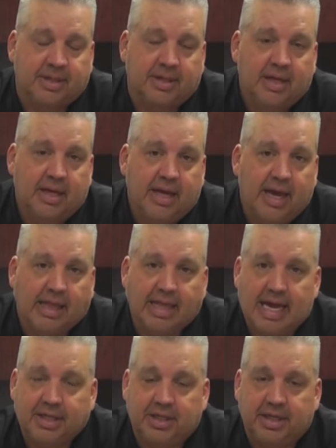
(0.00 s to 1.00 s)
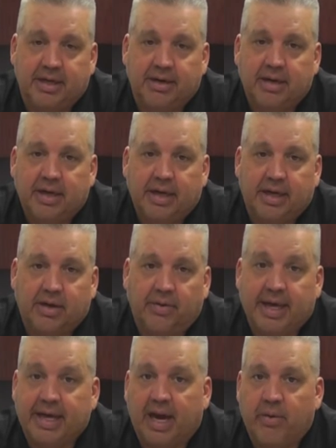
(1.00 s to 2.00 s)
And last year,
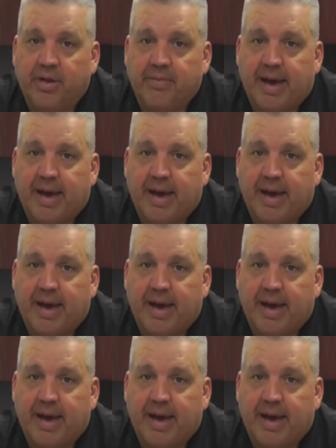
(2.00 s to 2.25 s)
they kind of won